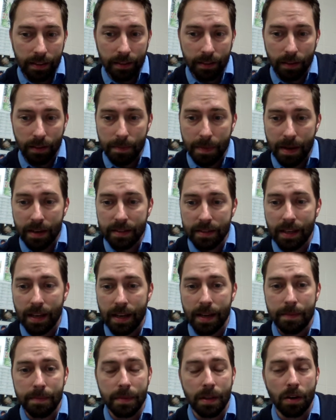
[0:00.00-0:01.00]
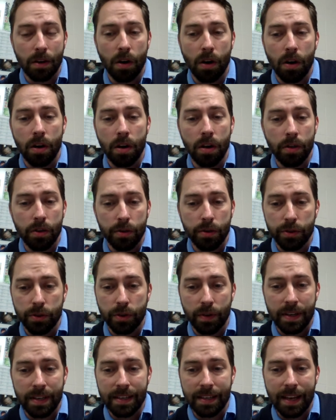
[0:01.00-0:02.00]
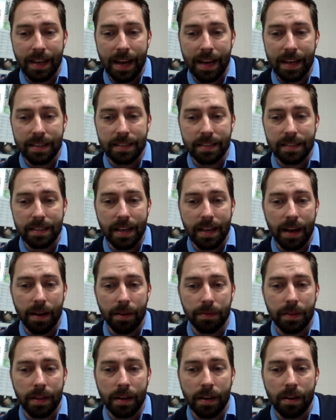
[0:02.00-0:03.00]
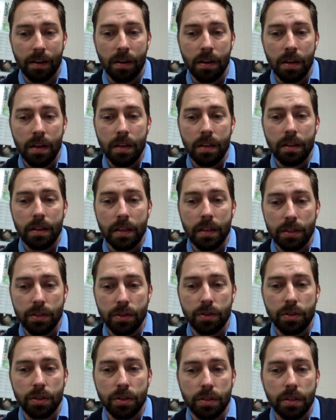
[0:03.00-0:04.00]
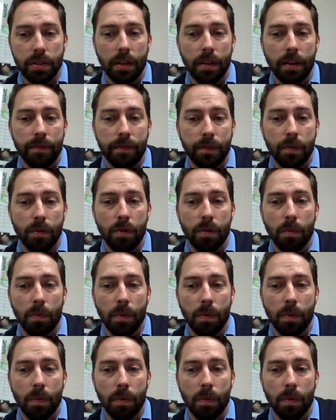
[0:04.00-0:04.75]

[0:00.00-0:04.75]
a little amount of time. There are other screencasts out there. These are just a few of the